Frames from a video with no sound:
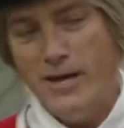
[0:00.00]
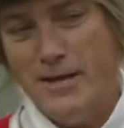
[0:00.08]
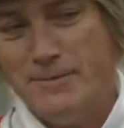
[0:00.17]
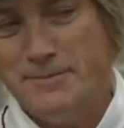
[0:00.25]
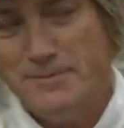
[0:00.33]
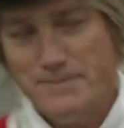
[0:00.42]

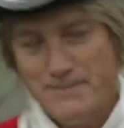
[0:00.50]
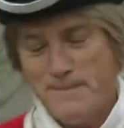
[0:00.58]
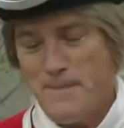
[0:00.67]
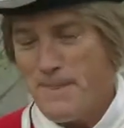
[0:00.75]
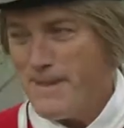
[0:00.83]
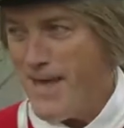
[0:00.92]
um,
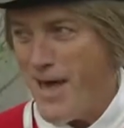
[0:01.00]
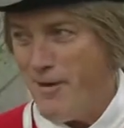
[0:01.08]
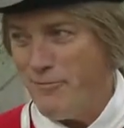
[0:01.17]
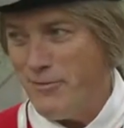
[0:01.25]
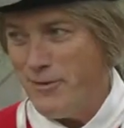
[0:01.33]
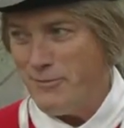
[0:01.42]

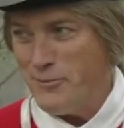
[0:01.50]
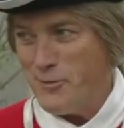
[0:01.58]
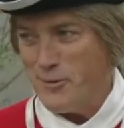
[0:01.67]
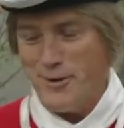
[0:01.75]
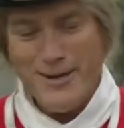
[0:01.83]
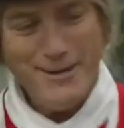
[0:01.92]
attire outfit
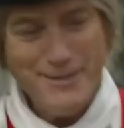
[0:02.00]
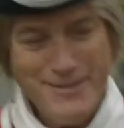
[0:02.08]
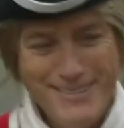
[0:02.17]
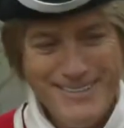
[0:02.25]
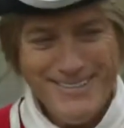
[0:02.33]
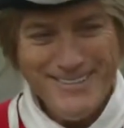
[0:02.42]
for. Uh,
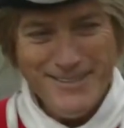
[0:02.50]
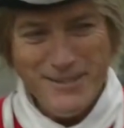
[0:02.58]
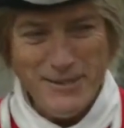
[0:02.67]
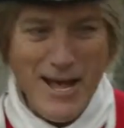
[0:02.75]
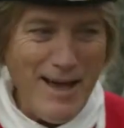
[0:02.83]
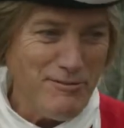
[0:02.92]

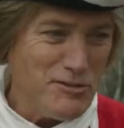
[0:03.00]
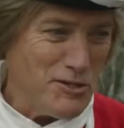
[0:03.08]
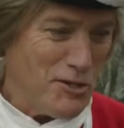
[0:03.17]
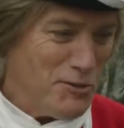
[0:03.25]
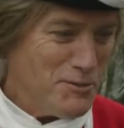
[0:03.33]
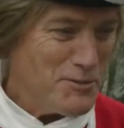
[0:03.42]
live
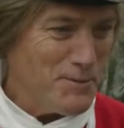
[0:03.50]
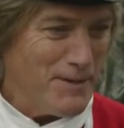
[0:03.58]
shows.